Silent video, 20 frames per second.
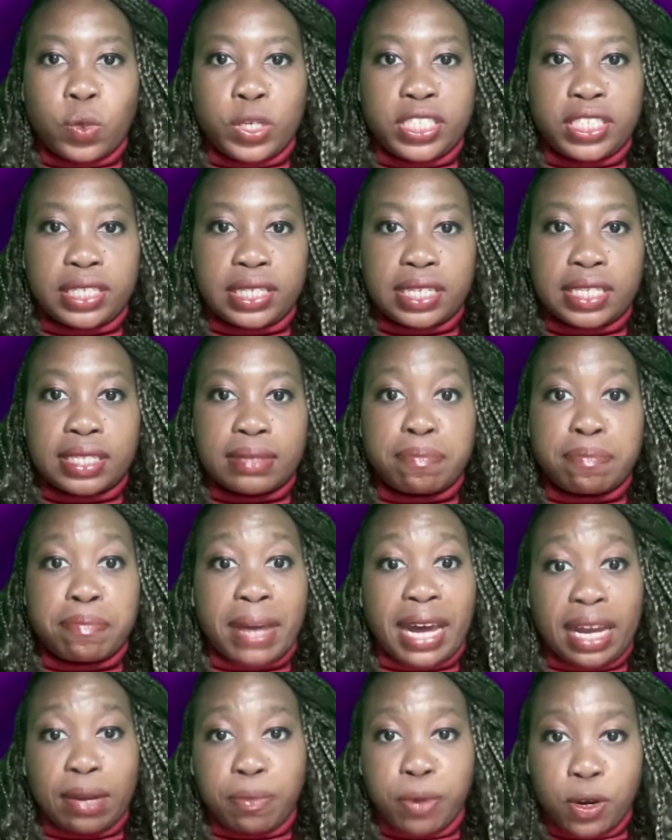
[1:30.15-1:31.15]
which is
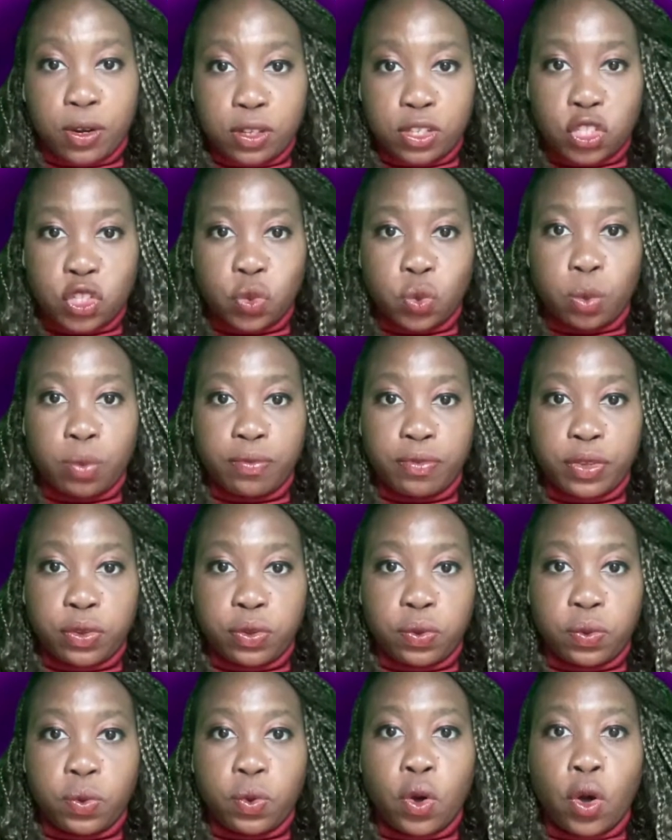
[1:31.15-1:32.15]
my personal
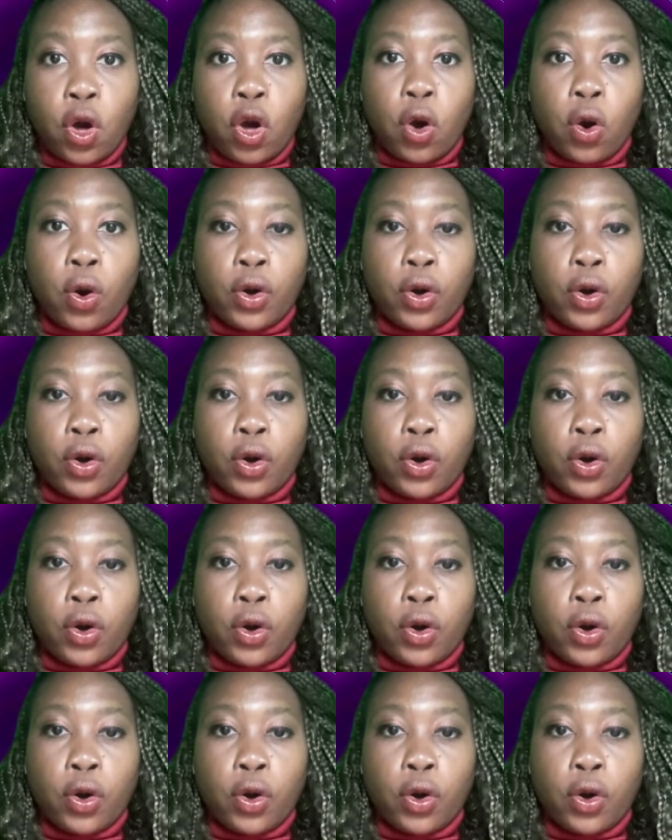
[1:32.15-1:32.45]
review